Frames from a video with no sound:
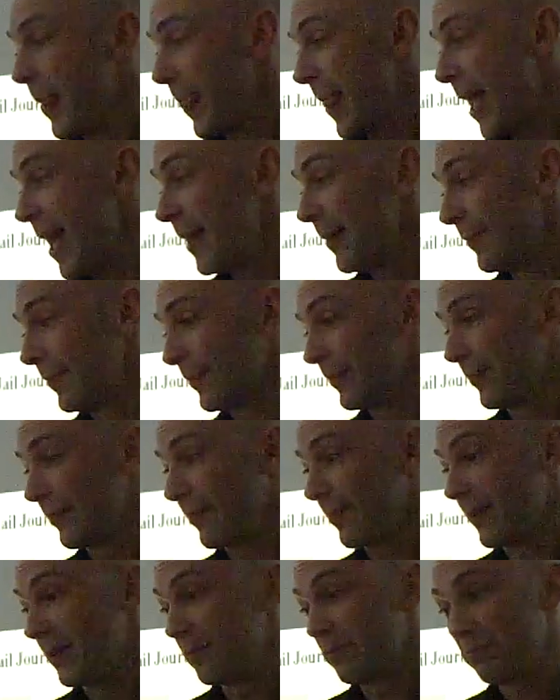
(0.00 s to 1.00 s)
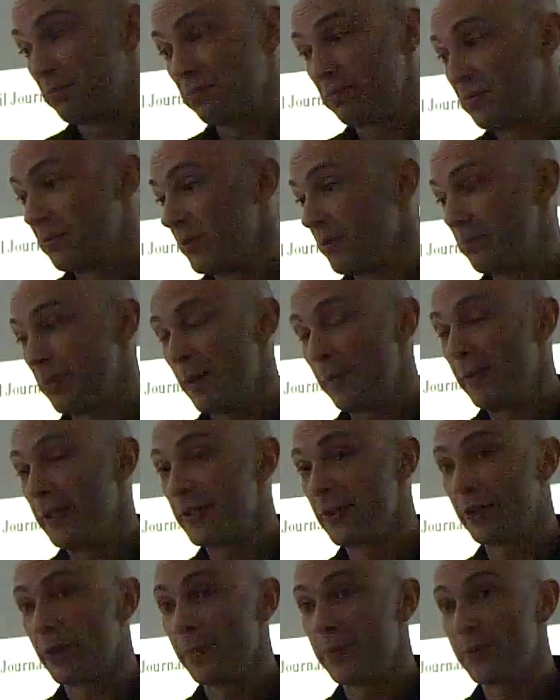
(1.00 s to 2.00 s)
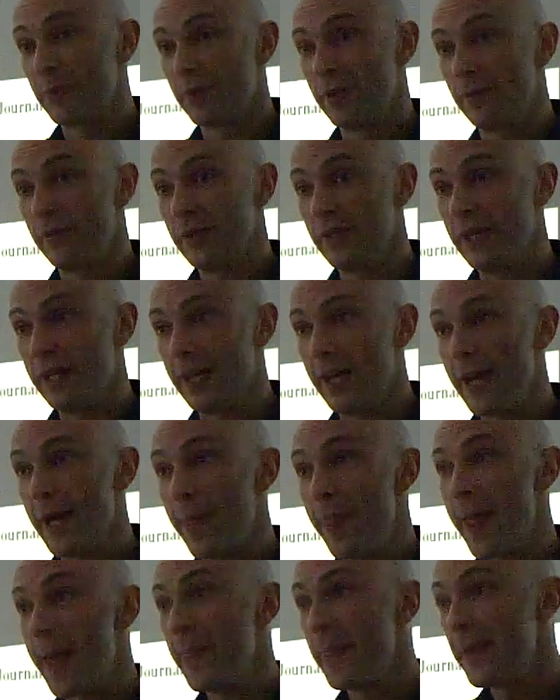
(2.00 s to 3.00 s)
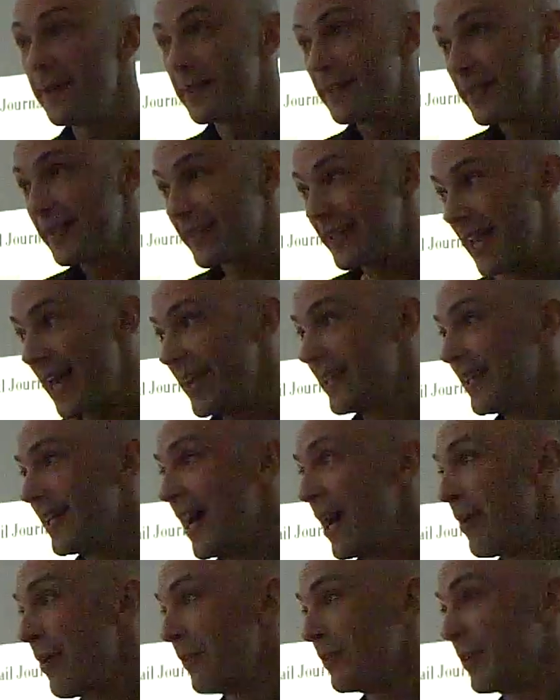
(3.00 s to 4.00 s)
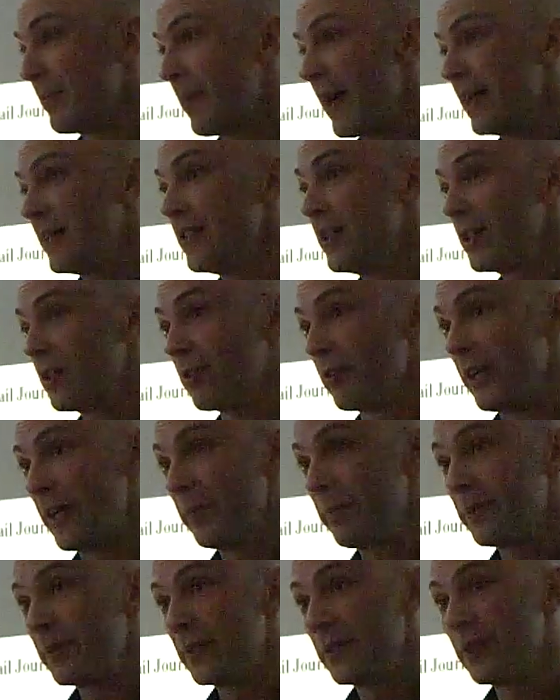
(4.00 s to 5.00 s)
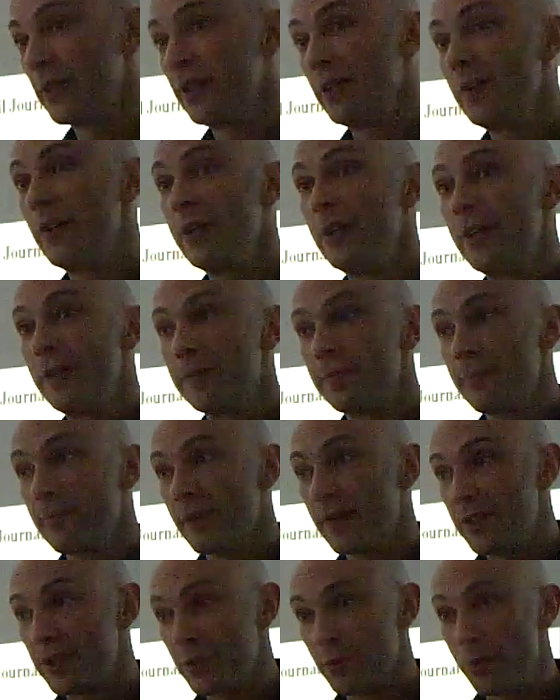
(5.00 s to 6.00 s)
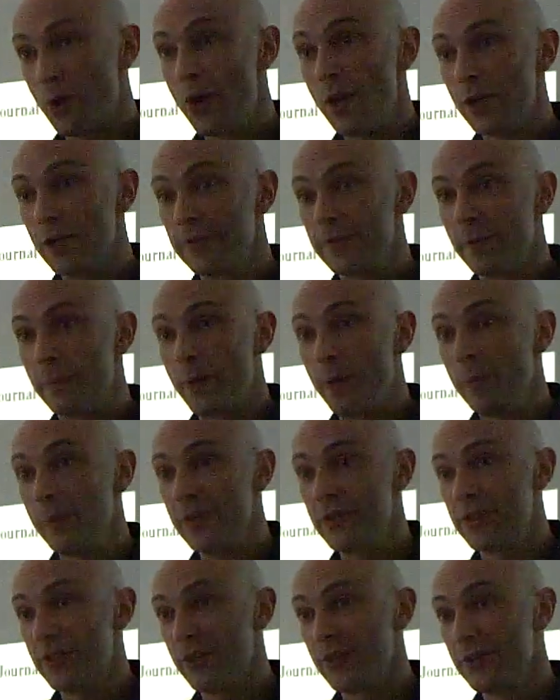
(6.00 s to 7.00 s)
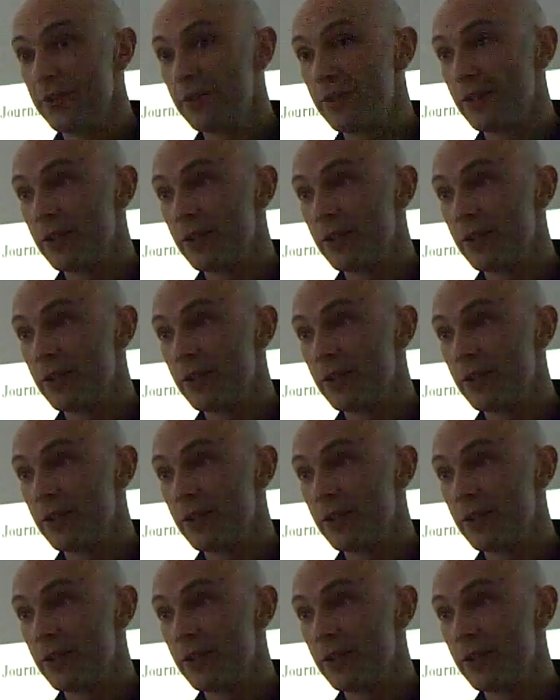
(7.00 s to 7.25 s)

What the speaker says: That probably took up to another year. And then there's the sending out of the manuscript to all of the publishers.